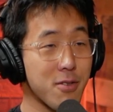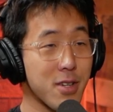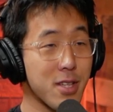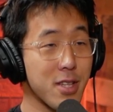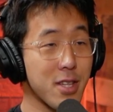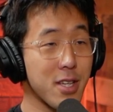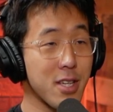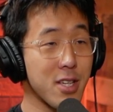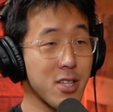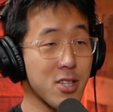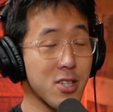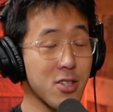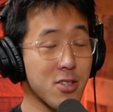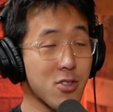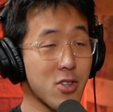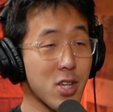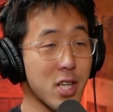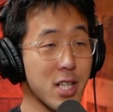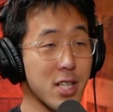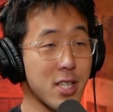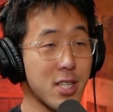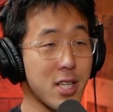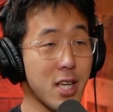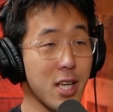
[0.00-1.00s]
when they just try
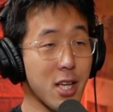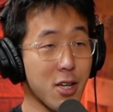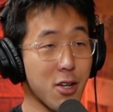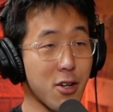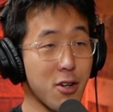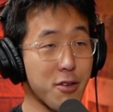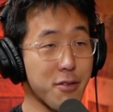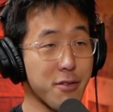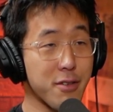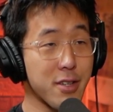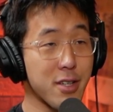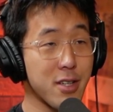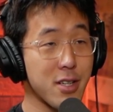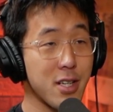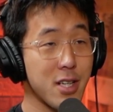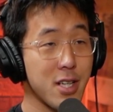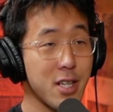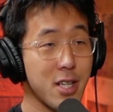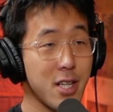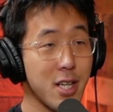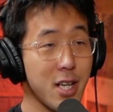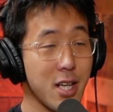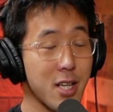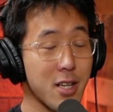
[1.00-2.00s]
to take over
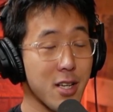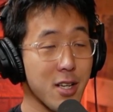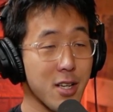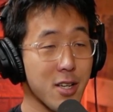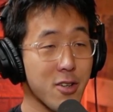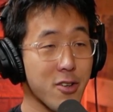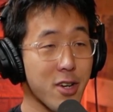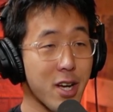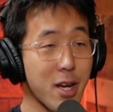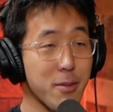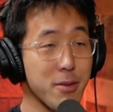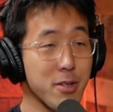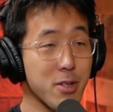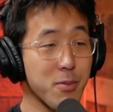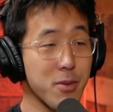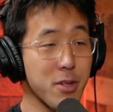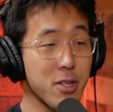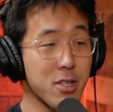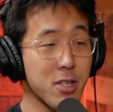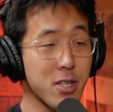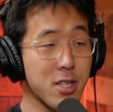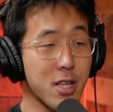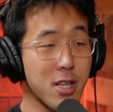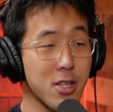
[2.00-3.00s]
and grab as
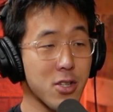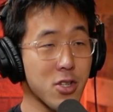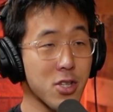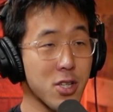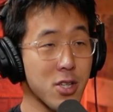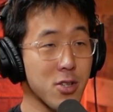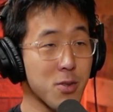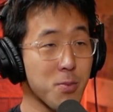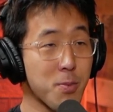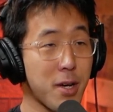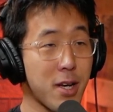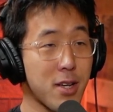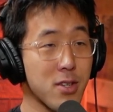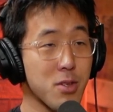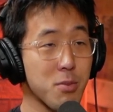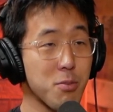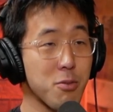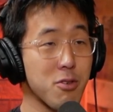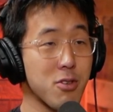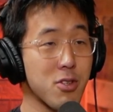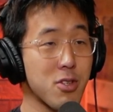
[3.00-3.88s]
much attention as possible.